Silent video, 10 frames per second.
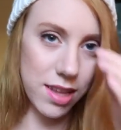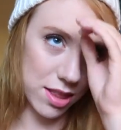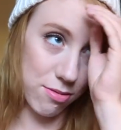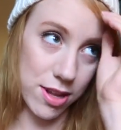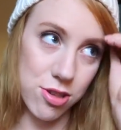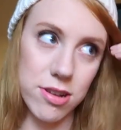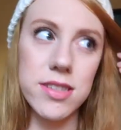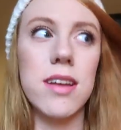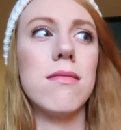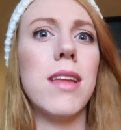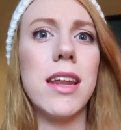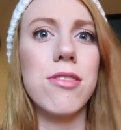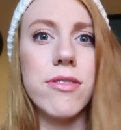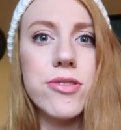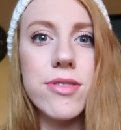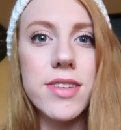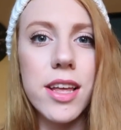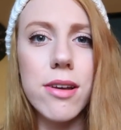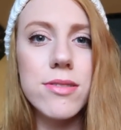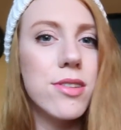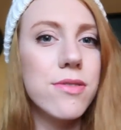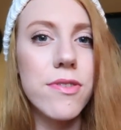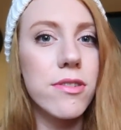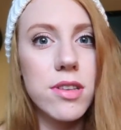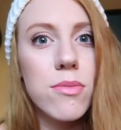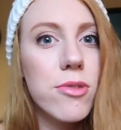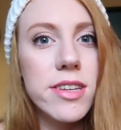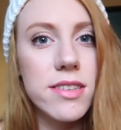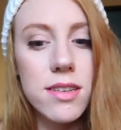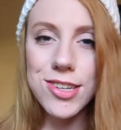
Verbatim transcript: like the red shirts at any thrift stores that I go to for some reason.